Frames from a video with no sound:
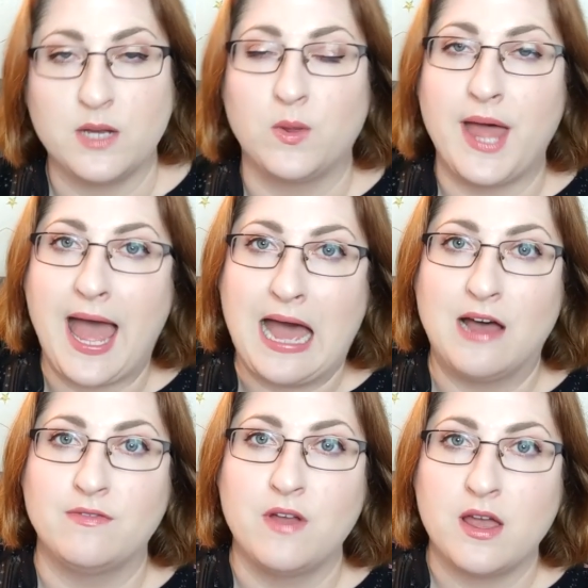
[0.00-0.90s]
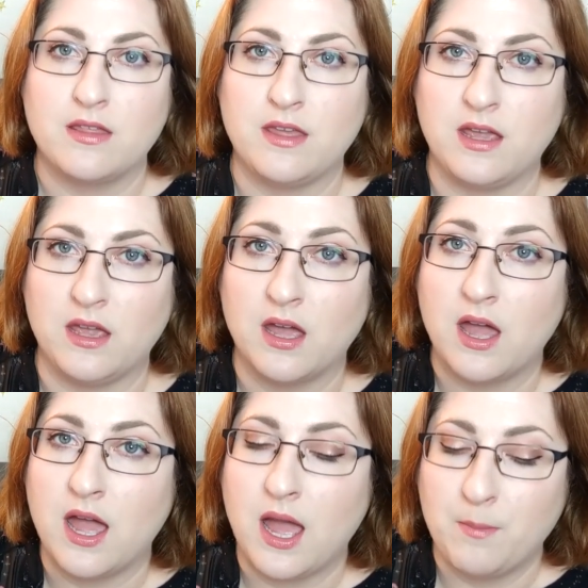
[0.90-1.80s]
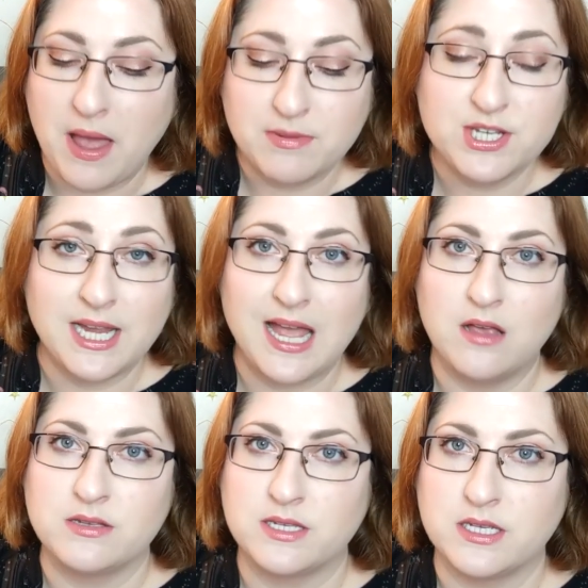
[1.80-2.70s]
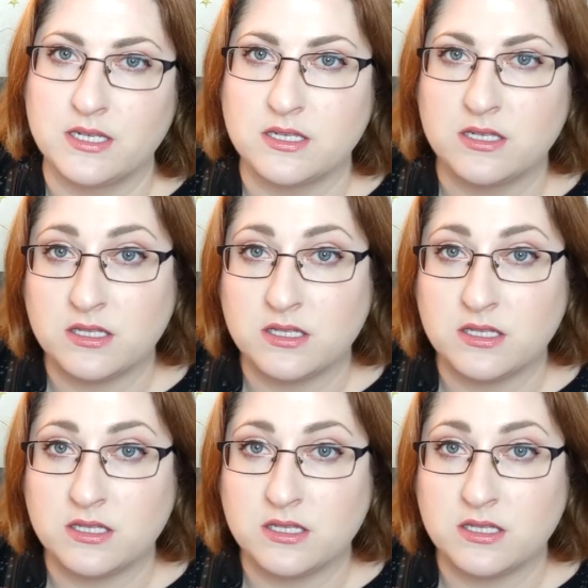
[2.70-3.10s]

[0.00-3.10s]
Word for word: It will have the publishing houses,